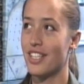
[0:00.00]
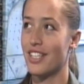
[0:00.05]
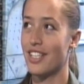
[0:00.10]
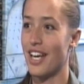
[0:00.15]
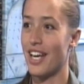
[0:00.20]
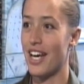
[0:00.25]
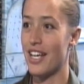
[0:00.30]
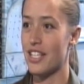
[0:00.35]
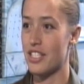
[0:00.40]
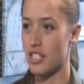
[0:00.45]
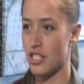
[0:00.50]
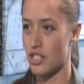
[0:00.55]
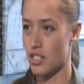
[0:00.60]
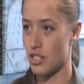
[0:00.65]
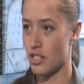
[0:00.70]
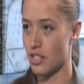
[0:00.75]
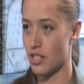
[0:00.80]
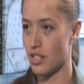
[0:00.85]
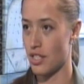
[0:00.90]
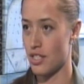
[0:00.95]
has
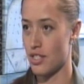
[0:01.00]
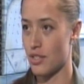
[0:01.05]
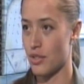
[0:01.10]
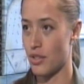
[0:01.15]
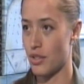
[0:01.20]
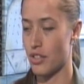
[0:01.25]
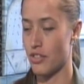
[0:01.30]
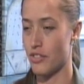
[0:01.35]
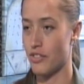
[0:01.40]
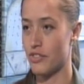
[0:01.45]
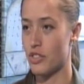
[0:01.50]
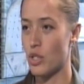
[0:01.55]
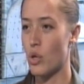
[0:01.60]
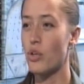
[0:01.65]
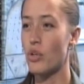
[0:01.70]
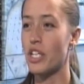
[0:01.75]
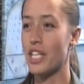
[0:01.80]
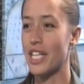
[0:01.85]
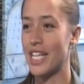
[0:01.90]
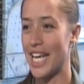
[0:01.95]
this, this sort of
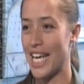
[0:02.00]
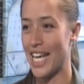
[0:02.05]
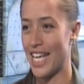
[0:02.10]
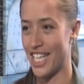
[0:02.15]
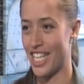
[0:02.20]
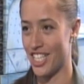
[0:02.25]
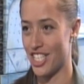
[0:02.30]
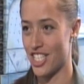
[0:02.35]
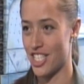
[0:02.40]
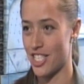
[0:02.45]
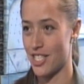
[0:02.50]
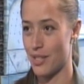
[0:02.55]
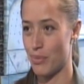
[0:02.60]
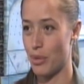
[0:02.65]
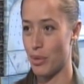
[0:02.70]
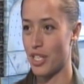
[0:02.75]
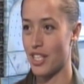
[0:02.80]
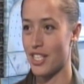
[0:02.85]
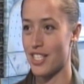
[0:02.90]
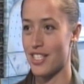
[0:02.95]
don't engage
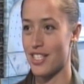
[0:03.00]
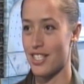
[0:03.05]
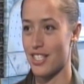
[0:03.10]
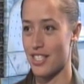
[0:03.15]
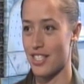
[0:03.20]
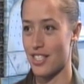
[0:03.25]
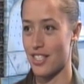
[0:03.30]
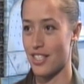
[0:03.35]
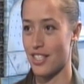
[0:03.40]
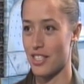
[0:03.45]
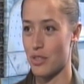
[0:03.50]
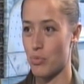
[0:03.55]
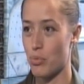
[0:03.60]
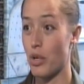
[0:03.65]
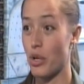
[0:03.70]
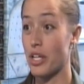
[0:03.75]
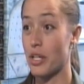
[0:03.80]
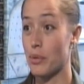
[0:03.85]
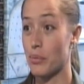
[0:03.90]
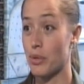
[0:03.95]
because it's, it's
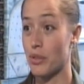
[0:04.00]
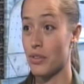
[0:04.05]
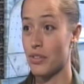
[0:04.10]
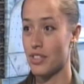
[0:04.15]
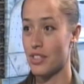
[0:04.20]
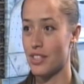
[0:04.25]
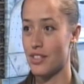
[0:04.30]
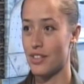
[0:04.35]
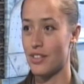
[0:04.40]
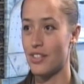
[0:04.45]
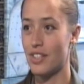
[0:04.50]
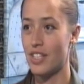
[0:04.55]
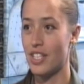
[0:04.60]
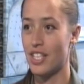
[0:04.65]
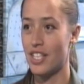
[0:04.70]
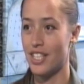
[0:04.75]
breakable, you know?